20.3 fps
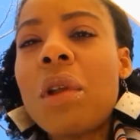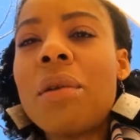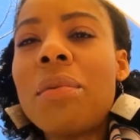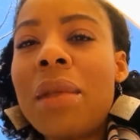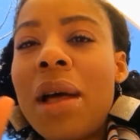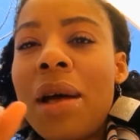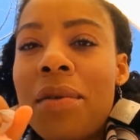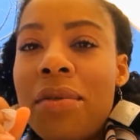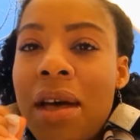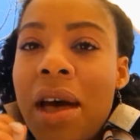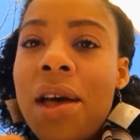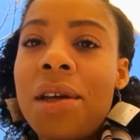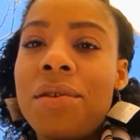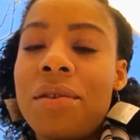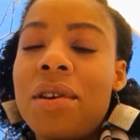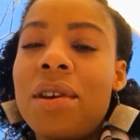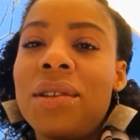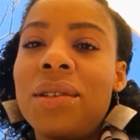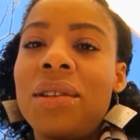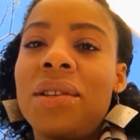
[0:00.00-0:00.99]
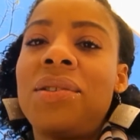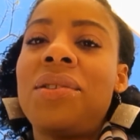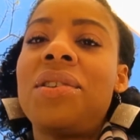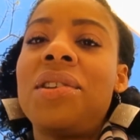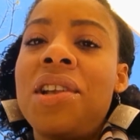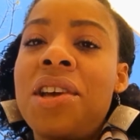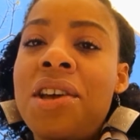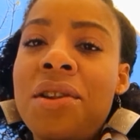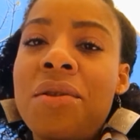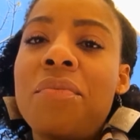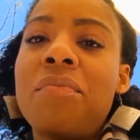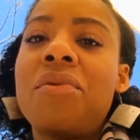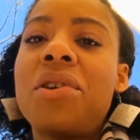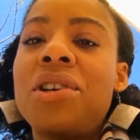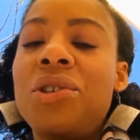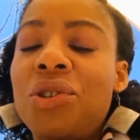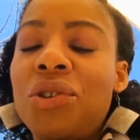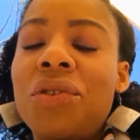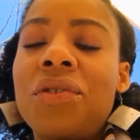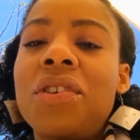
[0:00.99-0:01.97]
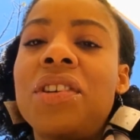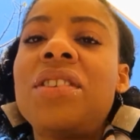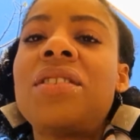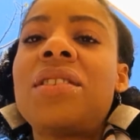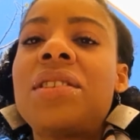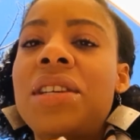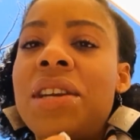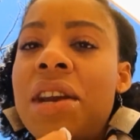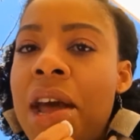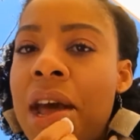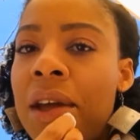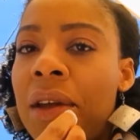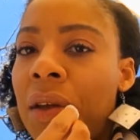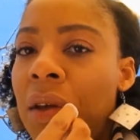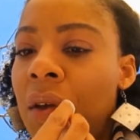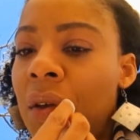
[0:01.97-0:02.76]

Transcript: Now that is a celebratory snack.